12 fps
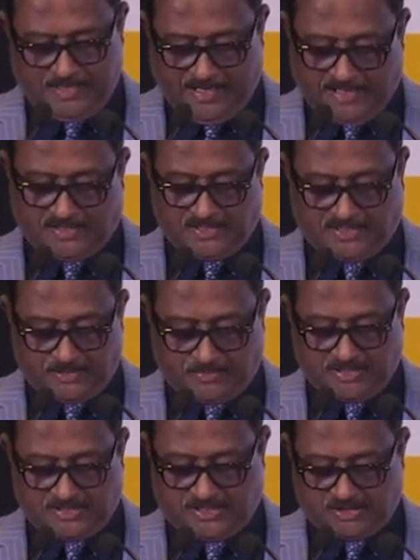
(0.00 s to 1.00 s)
as the Chief
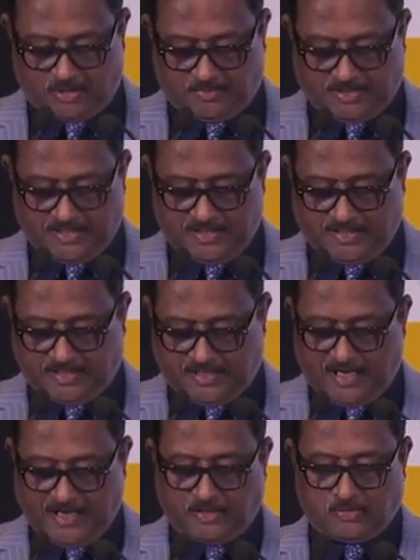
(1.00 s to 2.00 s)
Justice of
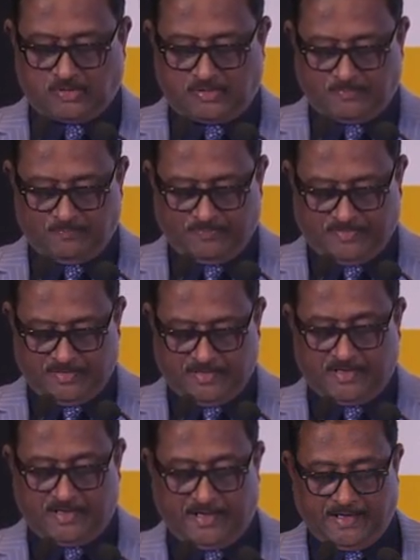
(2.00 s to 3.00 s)
Karnataka High Court
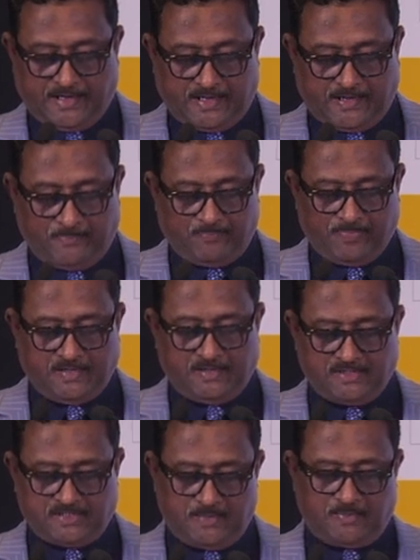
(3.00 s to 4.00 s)
and the
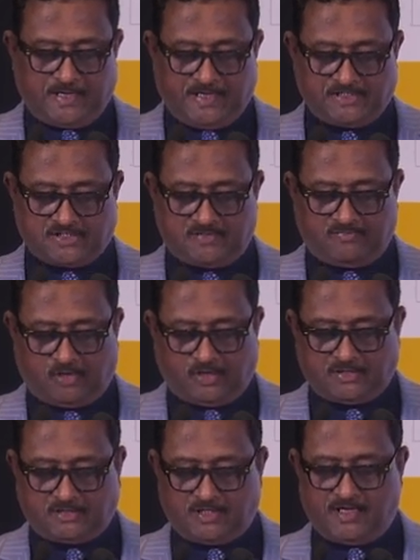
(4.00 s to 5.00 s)
chief guest for
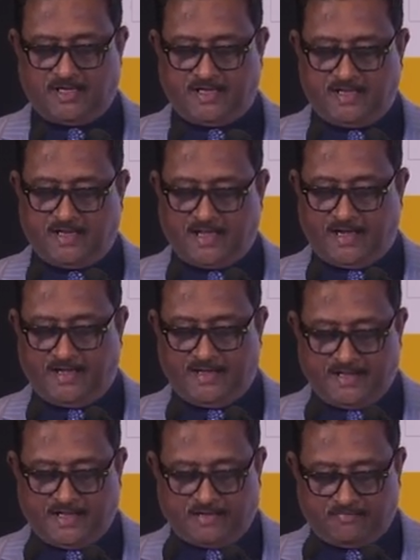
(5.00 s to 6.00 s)
3rd India
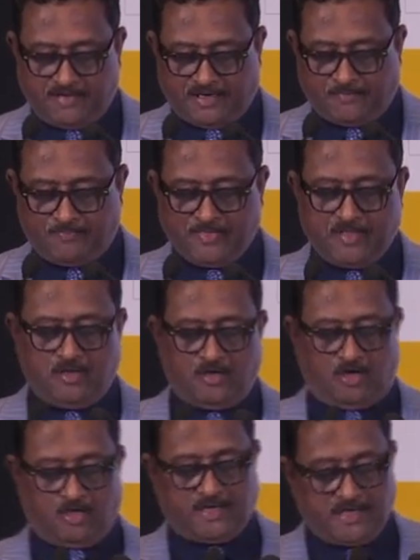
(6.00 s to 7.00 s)
ADR Week
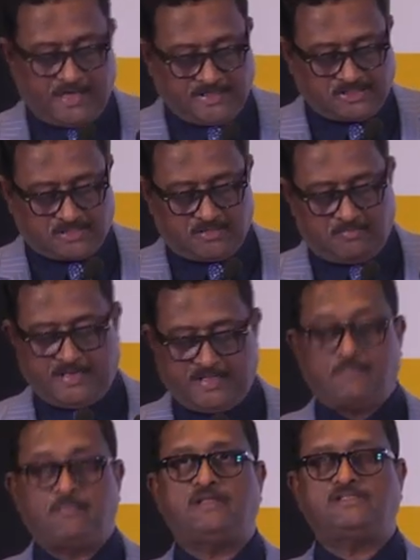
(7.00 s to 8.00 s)
organized by
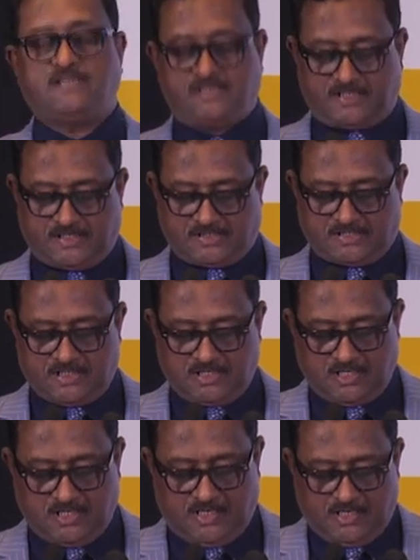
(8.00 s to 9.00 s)
the prestigious
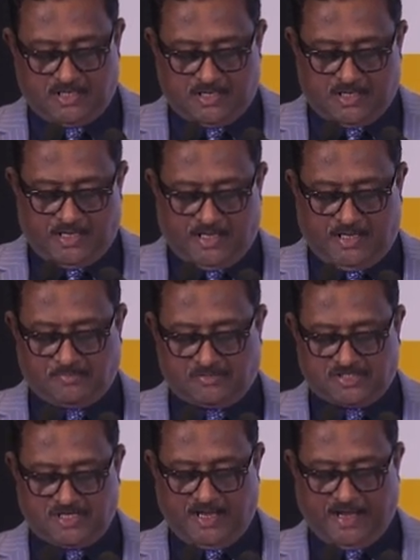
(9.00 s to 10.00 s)

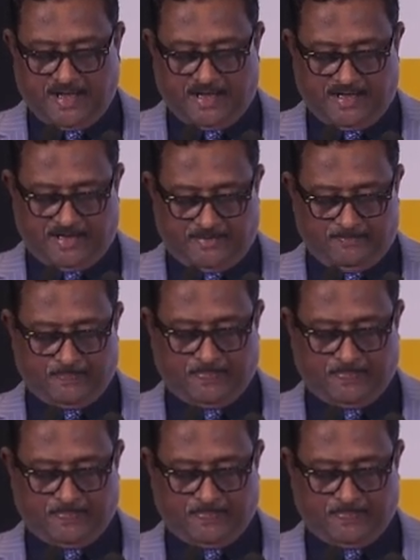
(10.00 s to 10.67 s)
MCIA.